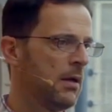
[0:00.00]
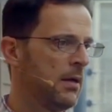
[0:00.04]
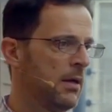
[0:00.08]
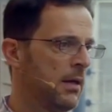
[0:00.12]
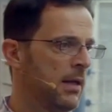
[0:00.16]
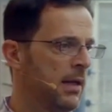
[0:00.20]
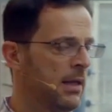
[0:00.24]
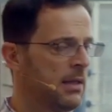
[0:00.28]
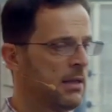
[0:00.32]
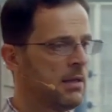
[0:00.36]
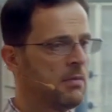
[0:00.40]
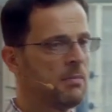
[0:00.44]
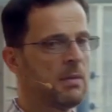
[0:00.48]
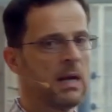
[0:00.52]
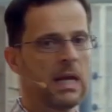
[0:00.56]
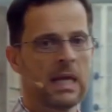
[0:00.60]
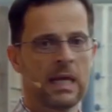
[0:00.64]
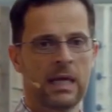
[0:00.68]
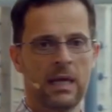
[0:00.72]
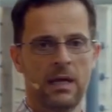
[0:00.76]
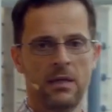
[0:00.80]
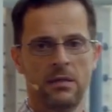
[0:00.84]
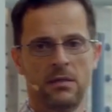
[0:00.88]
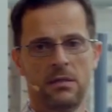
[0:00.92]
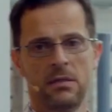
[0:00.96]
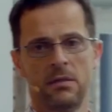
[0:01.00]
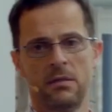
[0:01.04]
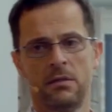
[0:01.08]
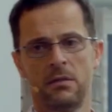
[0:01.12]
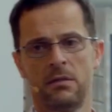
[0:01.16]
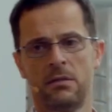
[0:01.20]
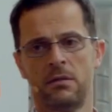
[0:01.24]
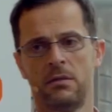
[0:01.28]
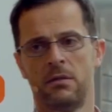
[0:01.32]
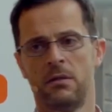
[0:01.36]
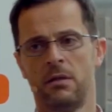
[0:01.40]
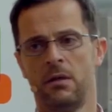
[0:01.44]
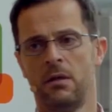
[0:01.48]
And in many
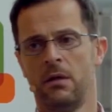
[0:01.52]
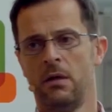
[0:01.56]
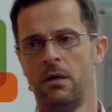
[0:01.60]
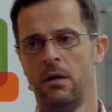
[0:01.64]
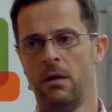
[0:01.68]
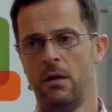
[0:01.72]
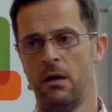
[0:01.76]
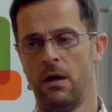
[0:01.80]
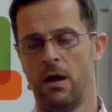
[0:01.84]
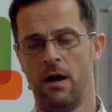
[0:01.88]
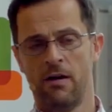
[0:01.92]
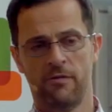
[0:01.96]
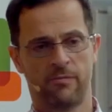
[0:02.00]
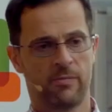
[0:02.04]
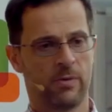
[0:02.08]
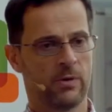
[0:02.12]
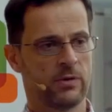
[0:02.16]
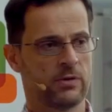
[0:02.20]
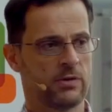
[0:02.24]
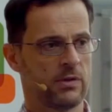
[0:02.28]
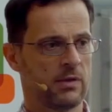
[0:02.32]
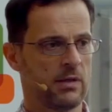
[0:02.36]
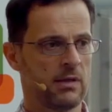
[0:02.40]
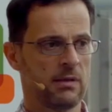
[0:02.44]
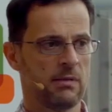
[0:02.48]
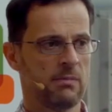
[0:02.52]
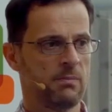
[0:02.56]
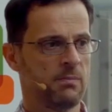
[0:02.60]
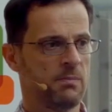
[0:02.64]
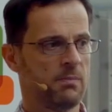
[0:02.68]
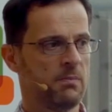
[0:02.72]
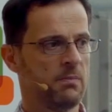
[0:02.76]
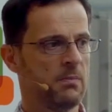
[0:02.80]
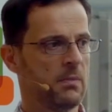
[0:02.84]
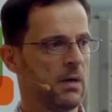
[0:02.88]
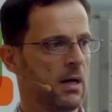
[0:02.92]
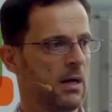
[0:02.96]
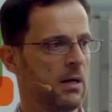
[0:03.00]
cases, I've personally
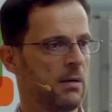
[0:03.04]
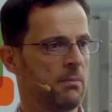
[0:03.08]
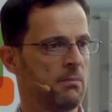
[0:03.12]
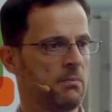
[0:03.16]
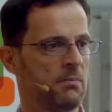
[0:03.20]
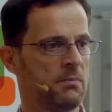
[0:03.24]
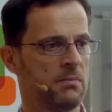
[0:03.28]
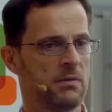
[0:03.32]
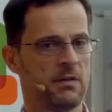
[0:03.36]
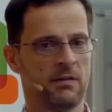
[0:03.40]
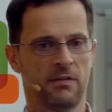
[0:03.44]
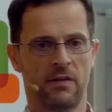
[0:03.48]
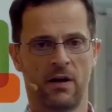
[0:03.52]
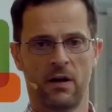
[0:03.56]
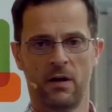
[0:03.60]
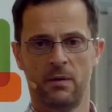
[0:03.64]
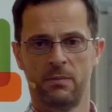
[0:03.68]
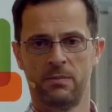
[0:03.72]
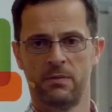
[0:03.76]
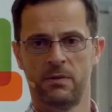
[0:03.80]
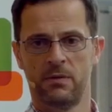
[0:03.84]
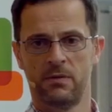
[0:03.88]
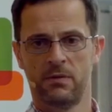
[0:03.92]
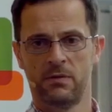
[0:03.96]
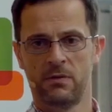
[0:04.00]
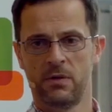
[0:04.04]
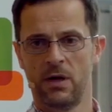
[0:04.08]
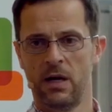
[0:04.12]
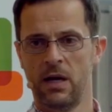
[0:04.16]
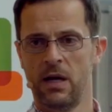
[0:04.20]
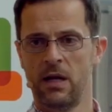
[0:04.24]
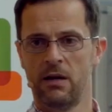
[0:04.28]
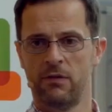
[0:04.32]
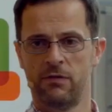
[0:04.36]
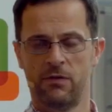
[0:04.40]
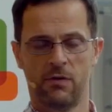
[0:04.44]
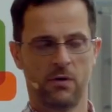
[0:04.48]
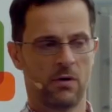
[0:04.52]
developed
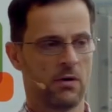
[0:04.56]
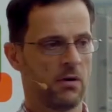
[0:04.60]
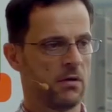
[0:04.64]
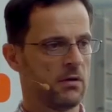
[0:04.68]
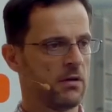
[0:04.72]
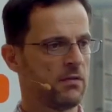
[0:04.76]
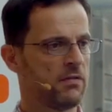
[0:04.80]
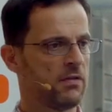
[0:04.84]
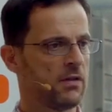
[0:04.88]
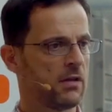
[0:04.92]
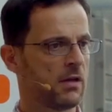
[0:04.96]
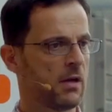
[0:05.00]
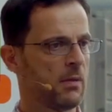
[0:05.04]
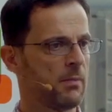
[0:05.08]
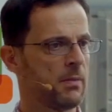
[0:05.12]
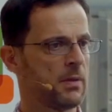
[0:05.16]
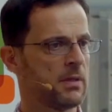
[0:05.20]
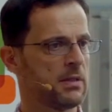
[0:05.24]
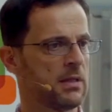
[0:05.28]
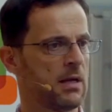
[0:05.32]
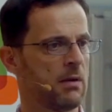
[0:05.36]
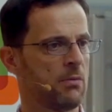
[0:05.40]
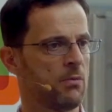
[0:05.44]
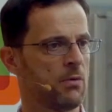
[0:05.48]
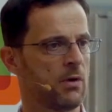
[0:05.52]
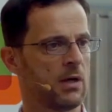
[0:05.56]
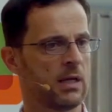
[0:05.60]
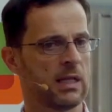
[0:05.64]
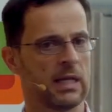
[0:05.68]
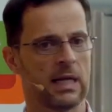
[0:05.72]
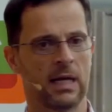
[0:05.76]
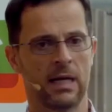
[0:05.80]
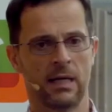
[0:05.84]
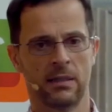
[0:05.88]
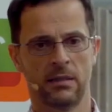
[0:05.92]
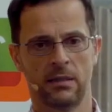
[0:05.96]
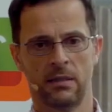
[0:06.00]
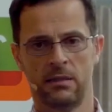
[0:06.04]
training for different companies I worked
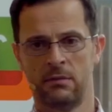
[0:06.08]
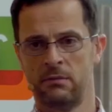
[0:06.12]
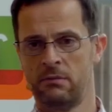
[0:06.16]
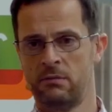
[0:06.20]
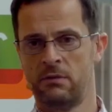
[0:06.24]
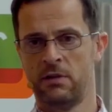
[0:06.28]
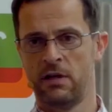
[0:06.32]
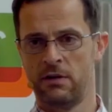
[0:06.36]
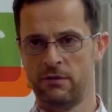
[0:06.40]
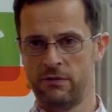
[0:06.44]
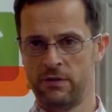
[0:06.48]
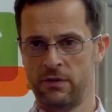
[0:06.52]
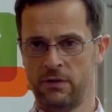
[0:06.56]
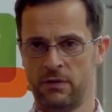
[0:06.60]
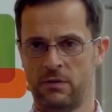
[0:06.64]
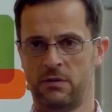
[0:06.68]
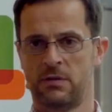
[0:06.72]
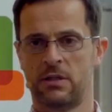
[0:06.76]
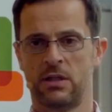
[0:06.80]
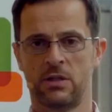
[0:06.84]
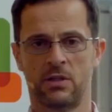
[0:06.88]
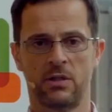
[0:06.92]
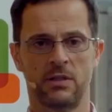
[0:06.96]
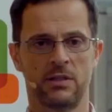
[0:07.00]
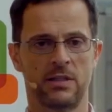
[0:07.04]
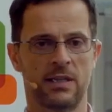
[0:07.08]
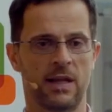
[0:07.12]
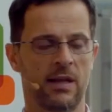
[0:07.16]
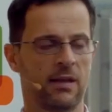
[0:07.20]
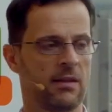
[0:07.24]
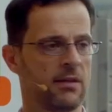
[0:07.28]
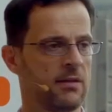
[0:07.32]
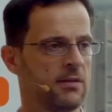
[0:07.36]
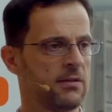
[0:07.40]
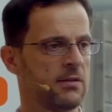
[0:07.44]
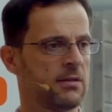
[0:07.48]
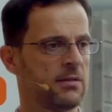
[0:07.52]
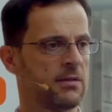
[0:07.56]
at and delivered sessions like
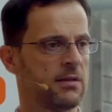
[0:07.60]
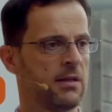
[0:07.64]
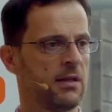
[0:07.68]
this.